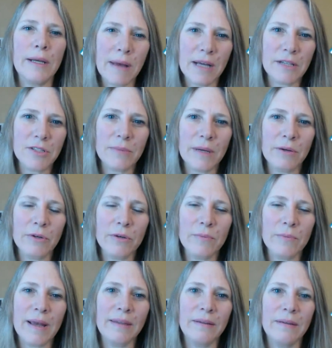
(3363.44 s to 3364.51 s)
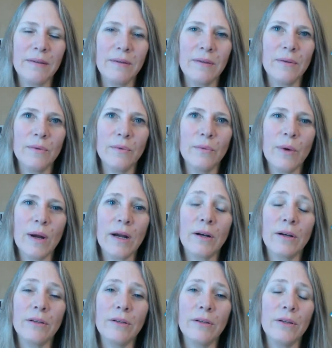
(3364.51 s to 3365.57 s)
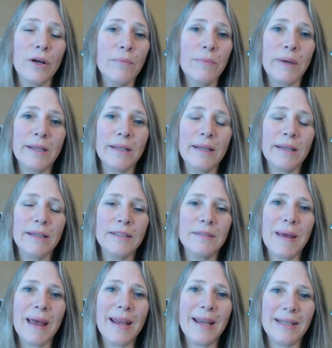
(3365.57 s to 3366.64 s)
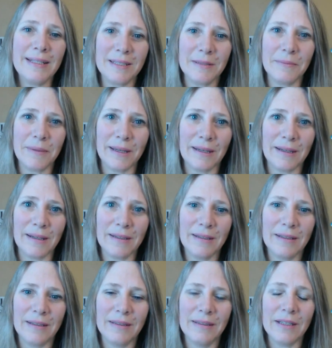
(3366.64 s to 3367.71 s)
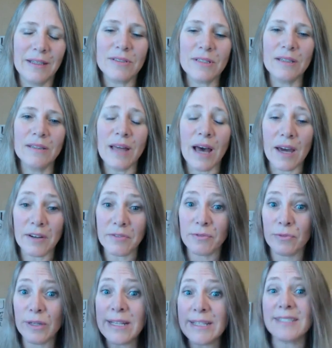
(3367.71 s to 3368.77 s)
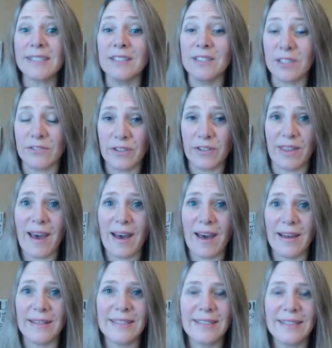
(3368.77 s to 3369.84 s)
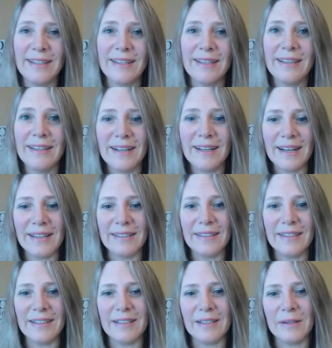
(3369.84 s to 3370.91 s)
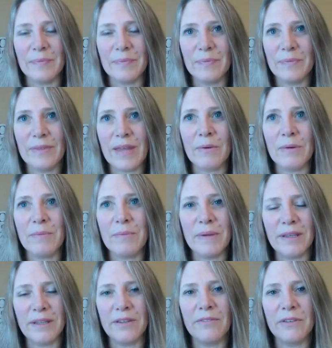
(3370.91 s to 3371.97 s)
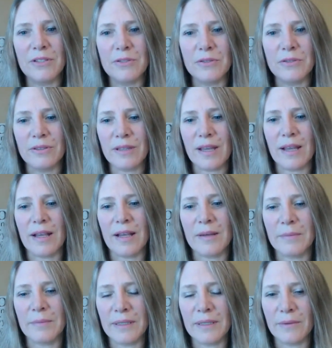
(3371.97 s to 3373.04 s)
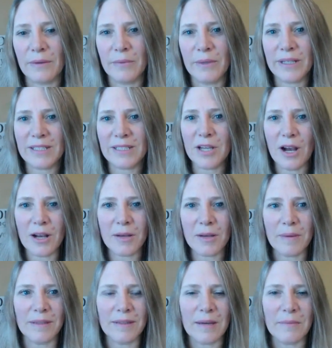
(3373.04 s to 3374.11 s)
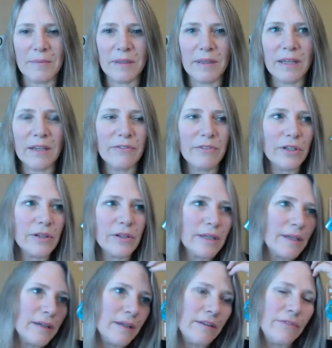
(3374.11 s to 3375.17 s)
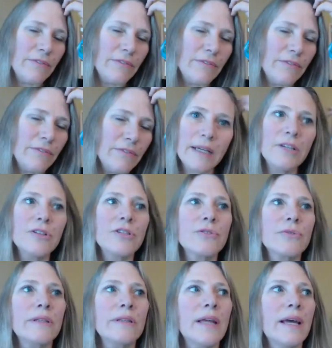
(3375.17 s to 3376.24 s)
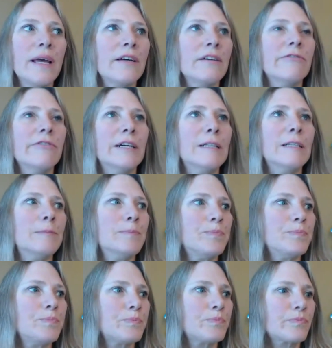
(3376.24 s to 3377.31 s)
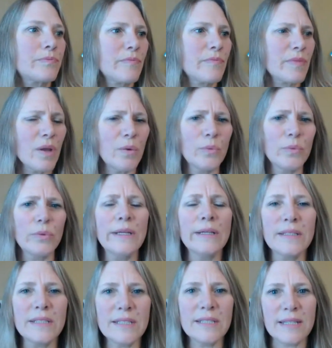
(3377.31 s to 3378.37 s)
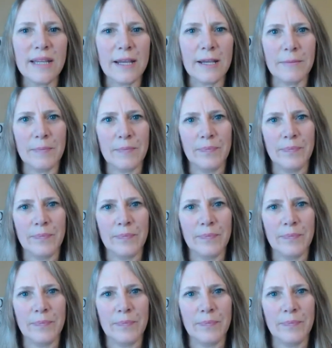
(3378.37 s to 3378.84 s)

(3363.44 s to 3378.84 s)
a mastermind group and where nobody is paying to be in it. There's a lot of reasons for that, and that would be an individual thing. I mean, we could talk about that, but like if you're in the industry like of real estate,